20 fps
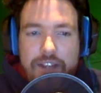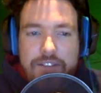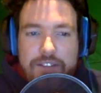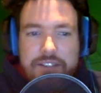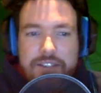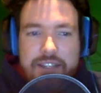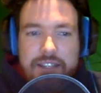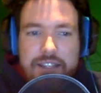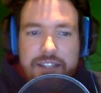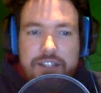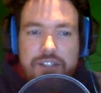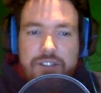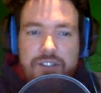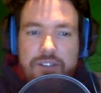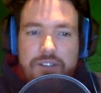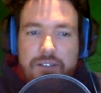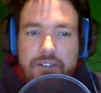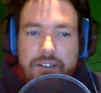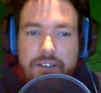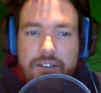He
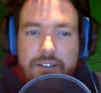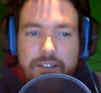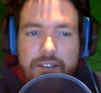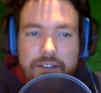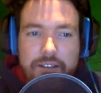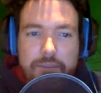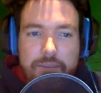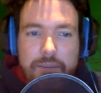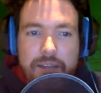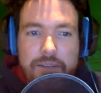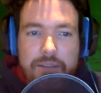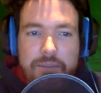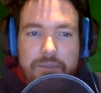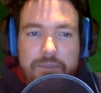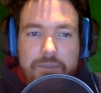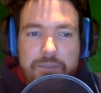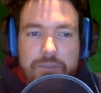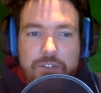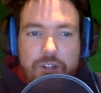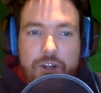made
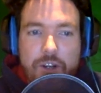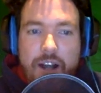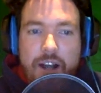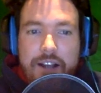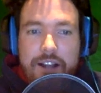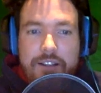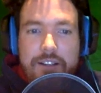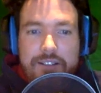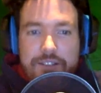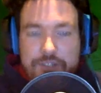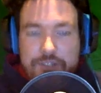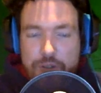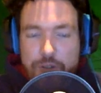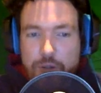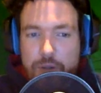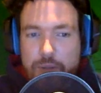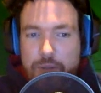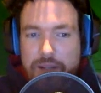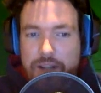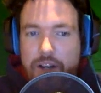sure I zoomed
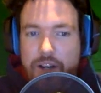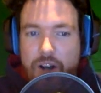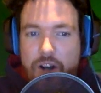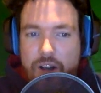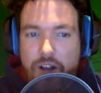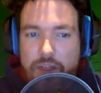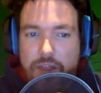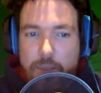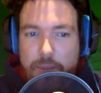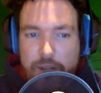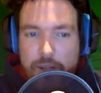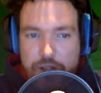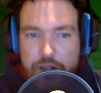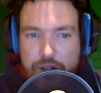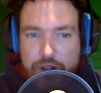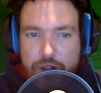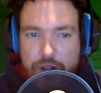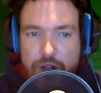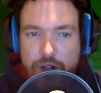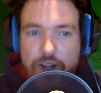in on the
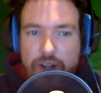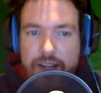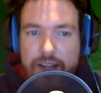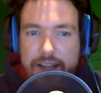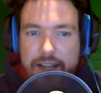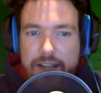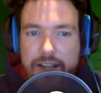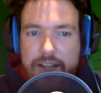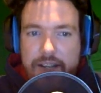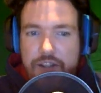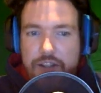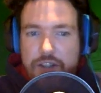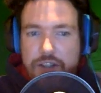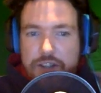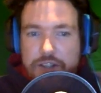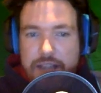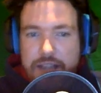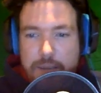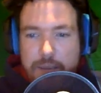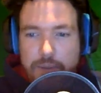picture in the
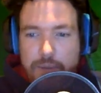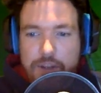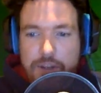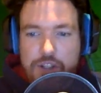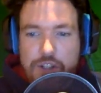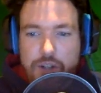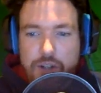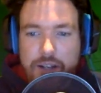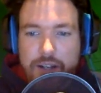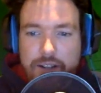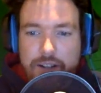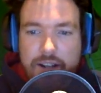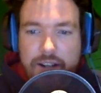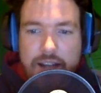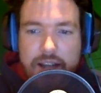Tape 3 trailer,